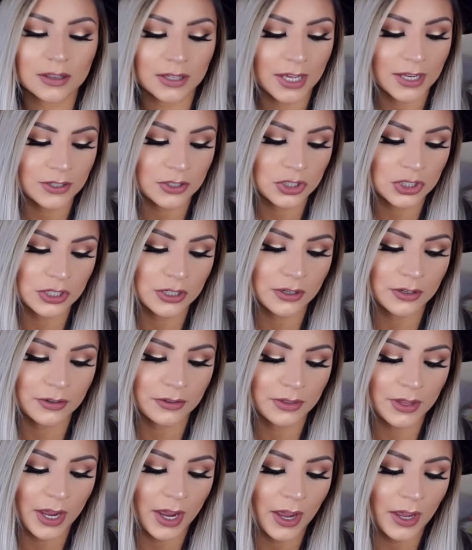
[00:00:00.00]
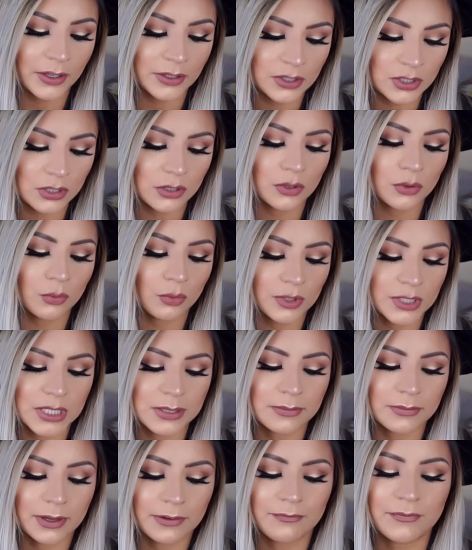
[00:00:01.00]
last year that were
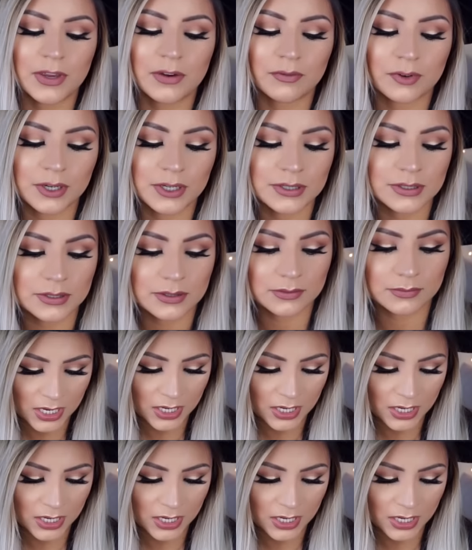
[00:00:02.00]
some of my favorites.